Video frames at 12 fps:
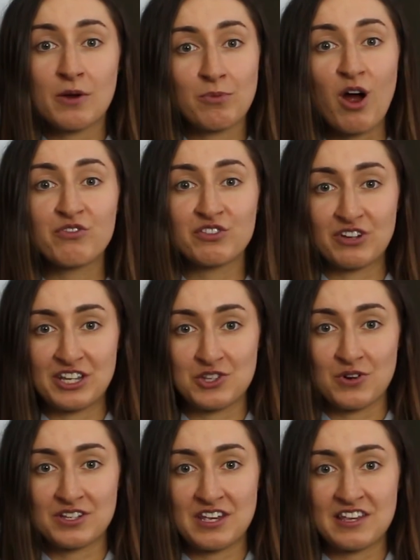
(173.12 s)
nonprofit
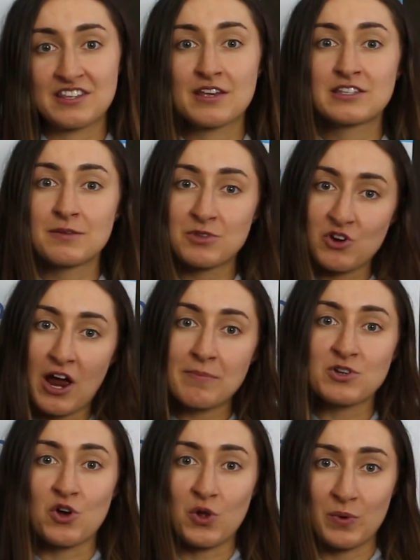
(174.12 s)
resources,
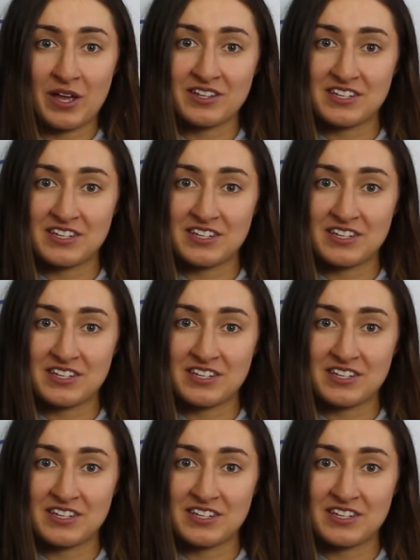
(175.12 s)
subscribe to Whole Whale